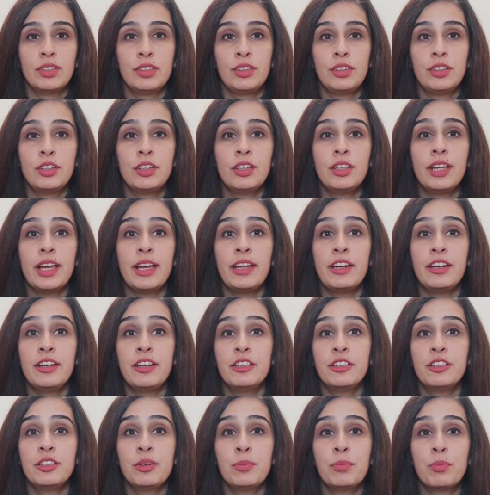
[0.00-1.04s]
The third and
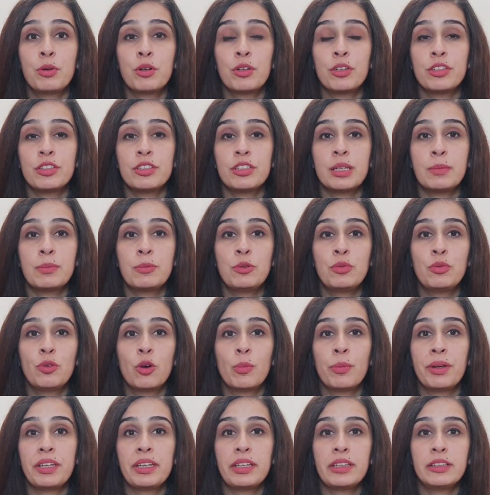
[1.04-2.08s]
another important step to
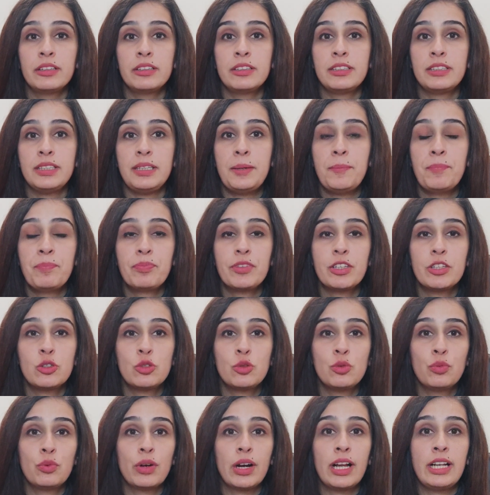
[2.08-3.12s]
forming an LLC is
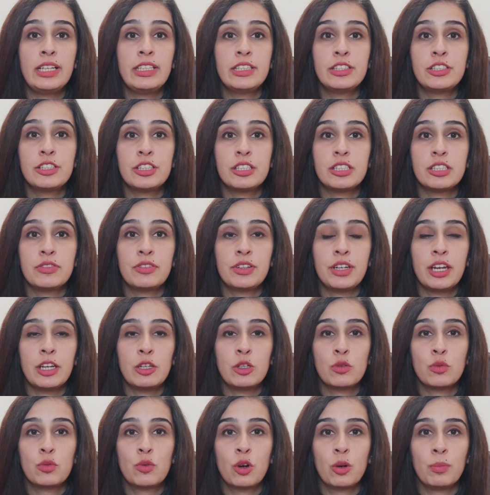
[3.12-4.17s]
to file the certificate
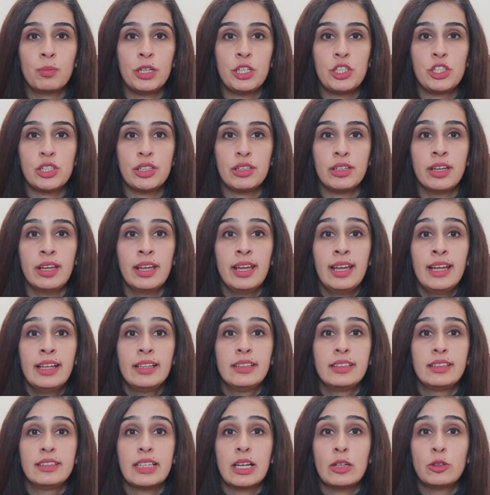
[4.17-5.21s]
of formation.
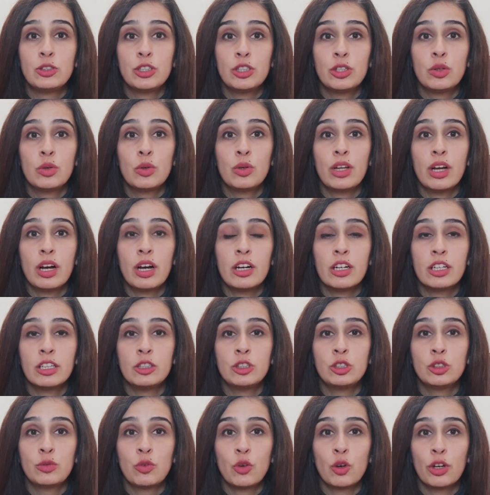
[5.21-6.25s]
The South Dakota
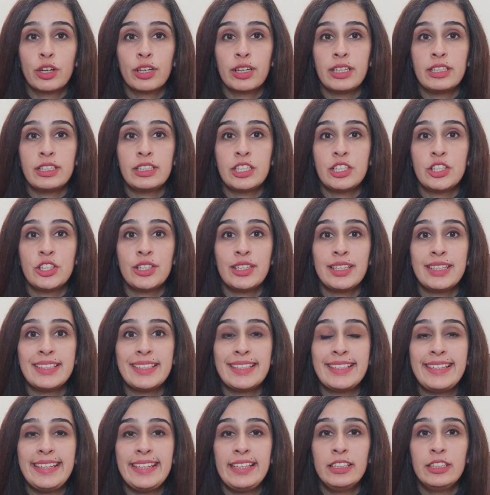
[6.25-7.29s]
Articles of Organization is
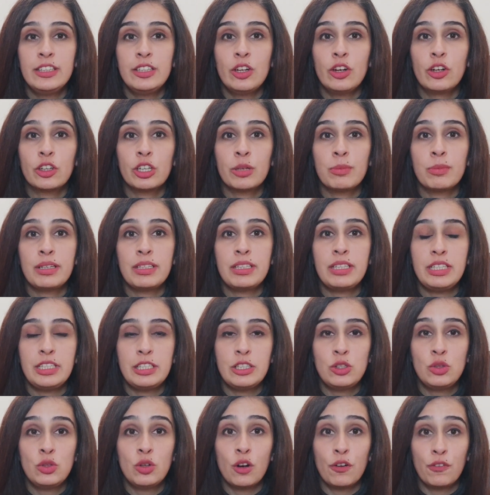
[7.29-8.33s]
a legal document
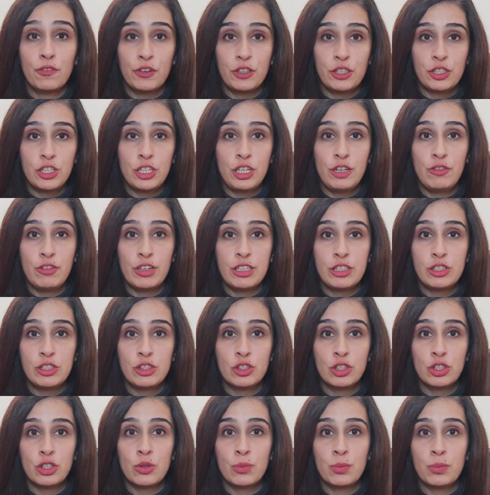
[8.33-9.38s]
needed to officially
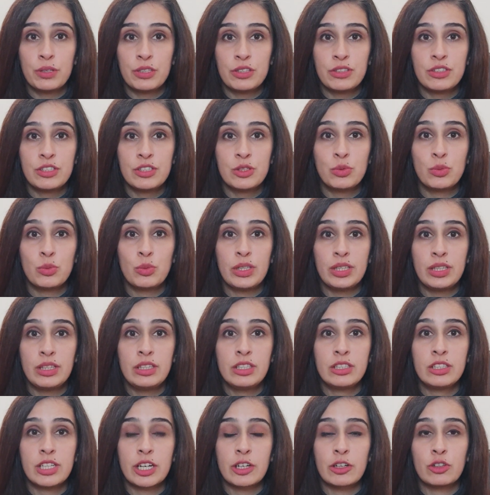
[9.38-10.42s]
register your business with the
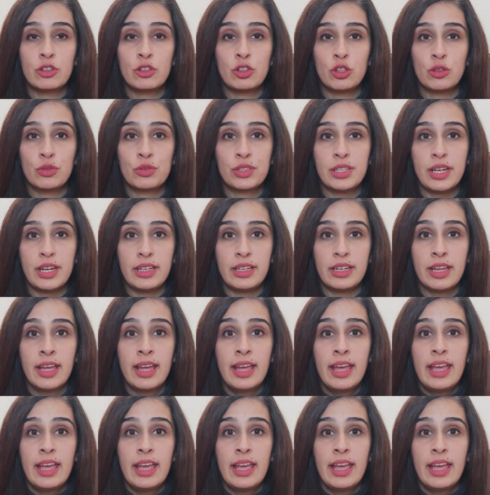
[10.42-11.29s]
Secretary of State.